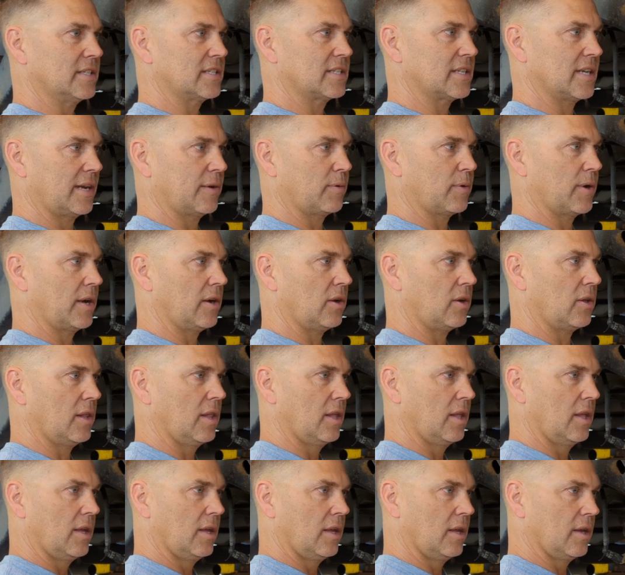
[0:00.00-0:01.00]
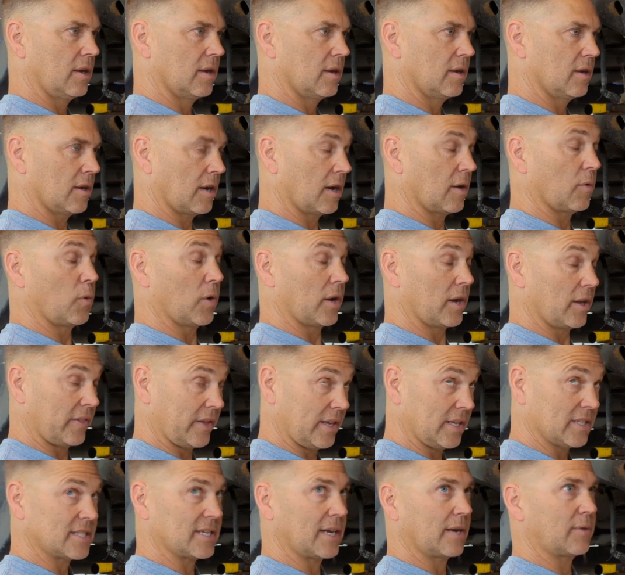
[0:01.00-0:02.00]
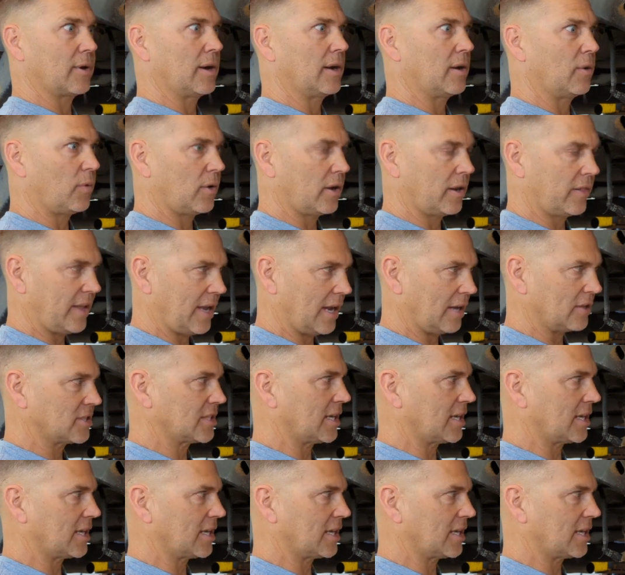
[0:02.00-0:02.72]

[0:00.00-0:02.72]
One on the inside rail, or one on the inside rail,